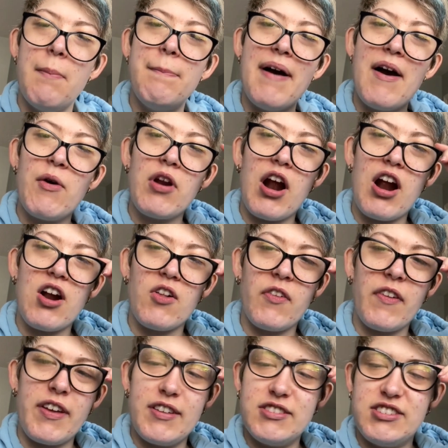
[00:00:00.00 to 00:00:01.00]
about
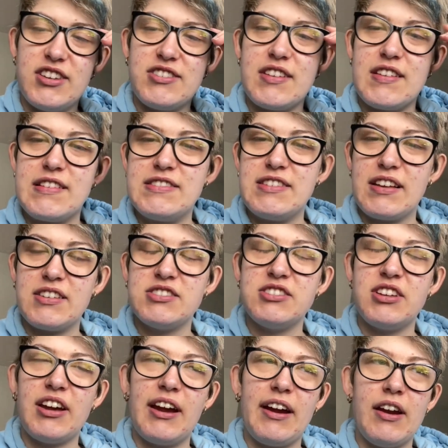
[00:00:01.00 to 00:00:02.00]
Heartland season
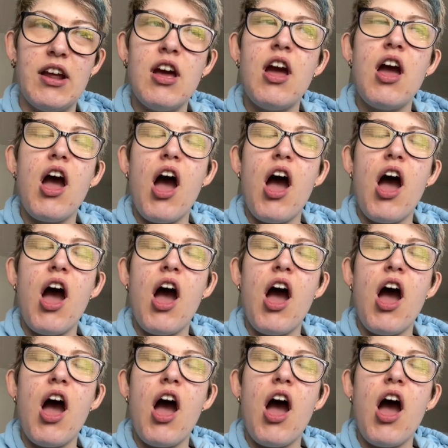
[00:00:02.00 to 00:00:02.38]
16,